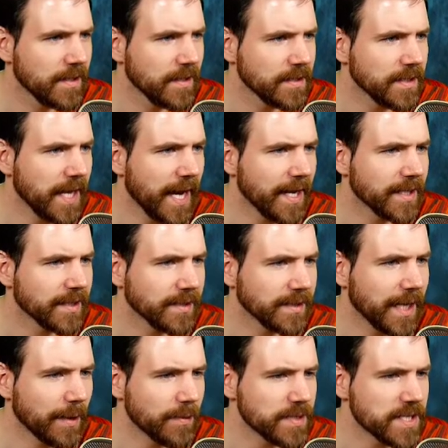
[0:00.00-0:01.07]
Yeah,
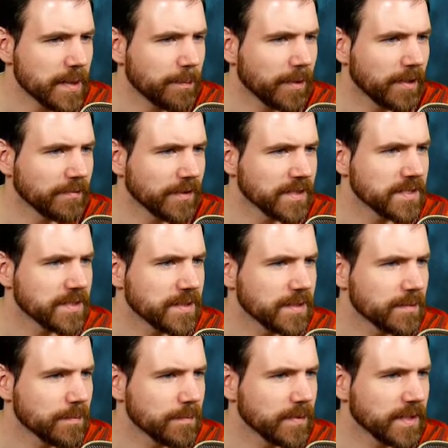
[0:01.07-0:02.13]
that was like perfect.
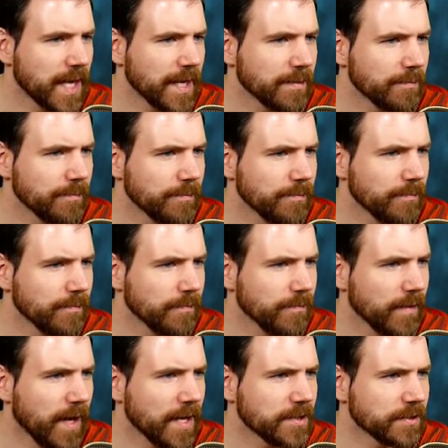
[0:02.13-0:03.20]
But that
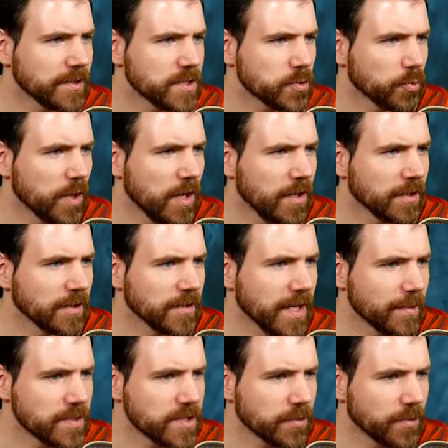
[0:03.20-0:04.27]
either is wrong or that
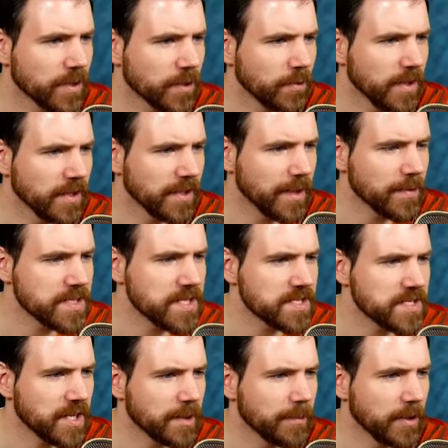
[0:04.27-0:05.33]
was the wrong one. That was the
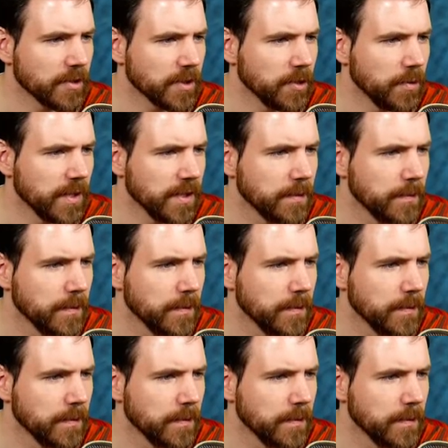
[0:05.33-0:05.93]
ceremonial one.